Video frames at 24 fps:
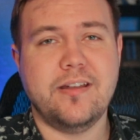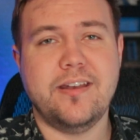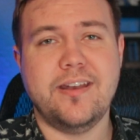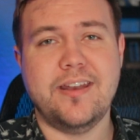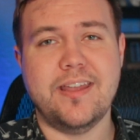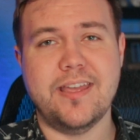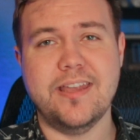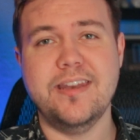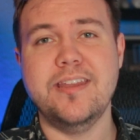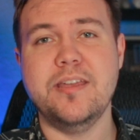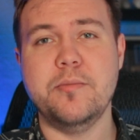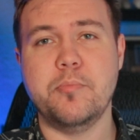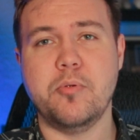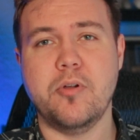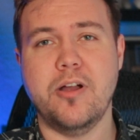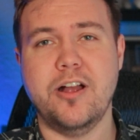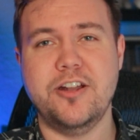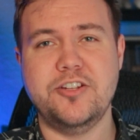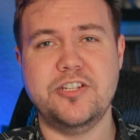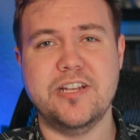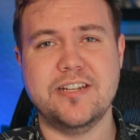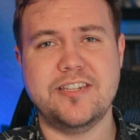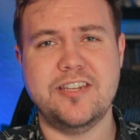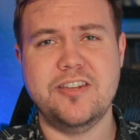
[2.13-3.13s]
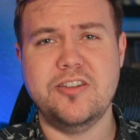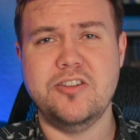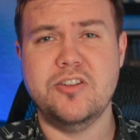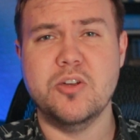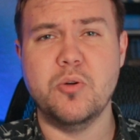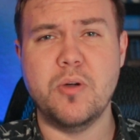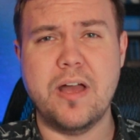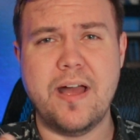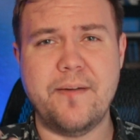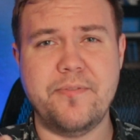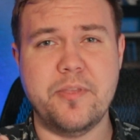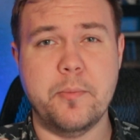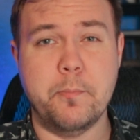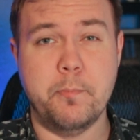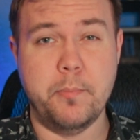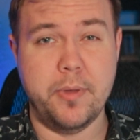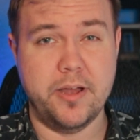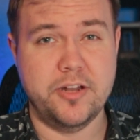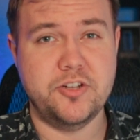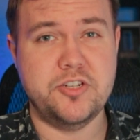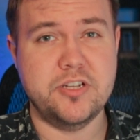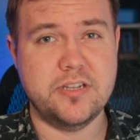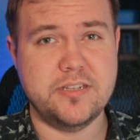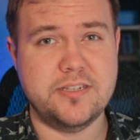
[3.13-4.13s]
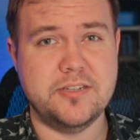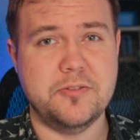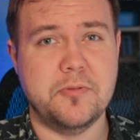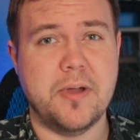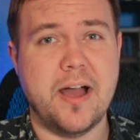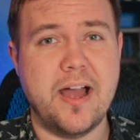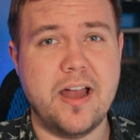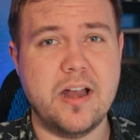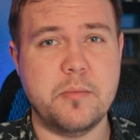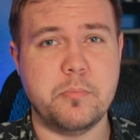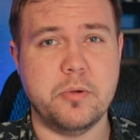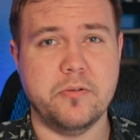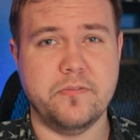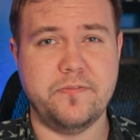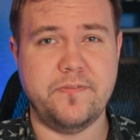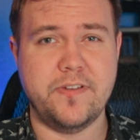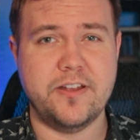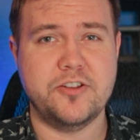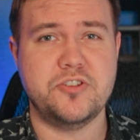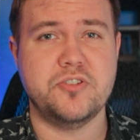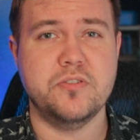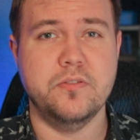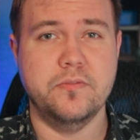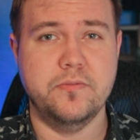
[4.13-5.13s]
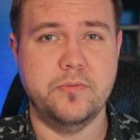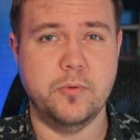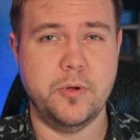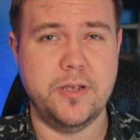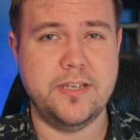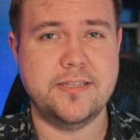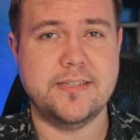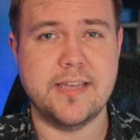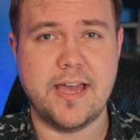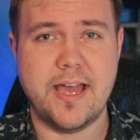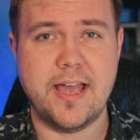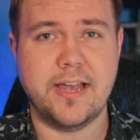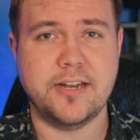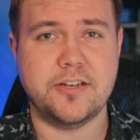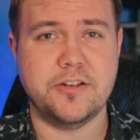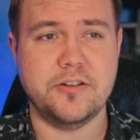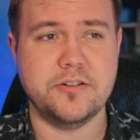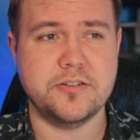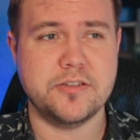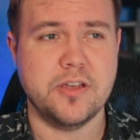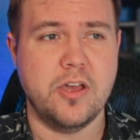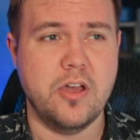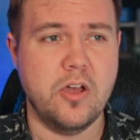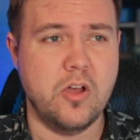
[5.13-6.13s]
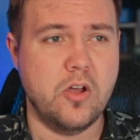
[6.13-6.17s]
an indie project and you don't have the budget to hire professional voice actors,